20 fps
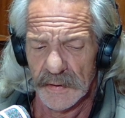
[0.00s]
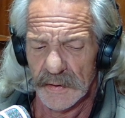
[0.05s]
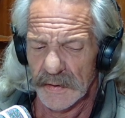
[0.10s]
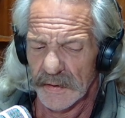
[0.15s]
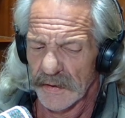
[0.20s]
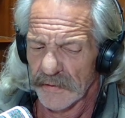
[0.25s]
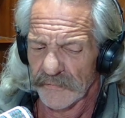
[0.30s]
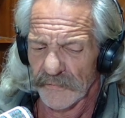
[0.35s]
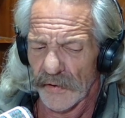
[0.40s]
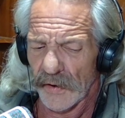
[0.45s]

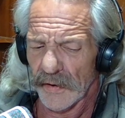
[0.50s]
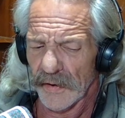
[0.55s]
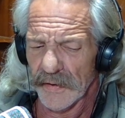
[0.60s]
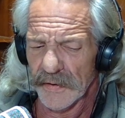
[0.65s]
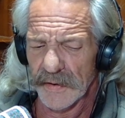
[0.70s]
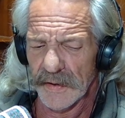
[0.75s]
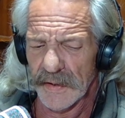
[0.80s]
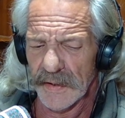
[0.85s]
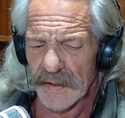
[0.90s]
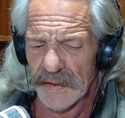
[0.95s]
If our
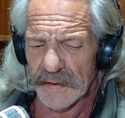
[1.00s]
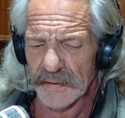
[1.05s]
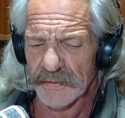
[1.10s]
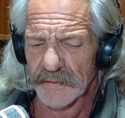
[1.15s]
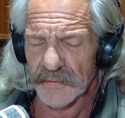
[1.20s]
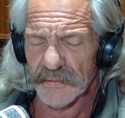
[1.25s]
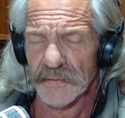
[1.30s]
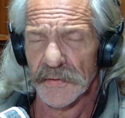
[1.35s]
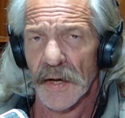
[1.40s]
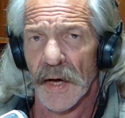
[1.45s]
need
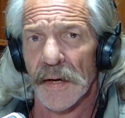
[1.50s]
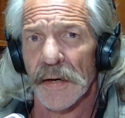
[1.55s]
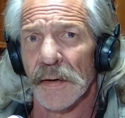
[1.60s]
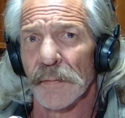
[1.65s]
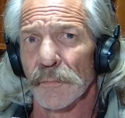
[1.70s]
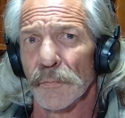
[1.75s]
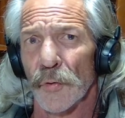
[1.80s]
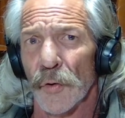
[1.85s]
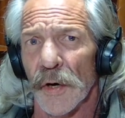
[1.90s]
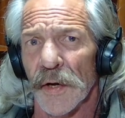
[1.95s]
does not
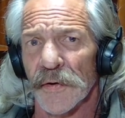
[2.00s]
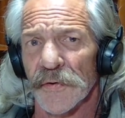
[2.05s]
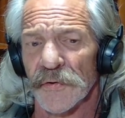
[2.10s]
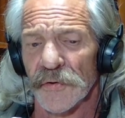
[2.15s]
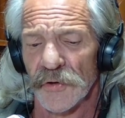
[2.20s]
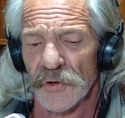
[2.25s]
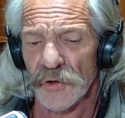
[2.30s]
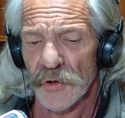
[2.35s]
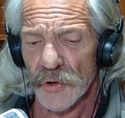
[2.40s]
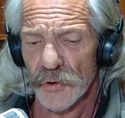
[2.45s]
impress
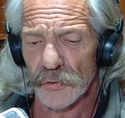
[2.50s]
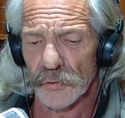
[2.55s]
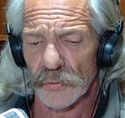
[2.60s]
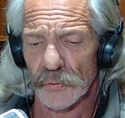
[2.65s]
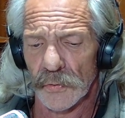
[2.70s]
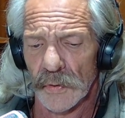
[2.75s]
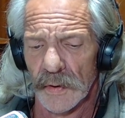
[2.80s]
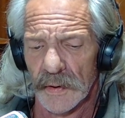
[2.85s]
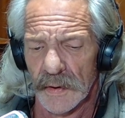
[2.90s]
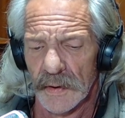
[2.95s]
you,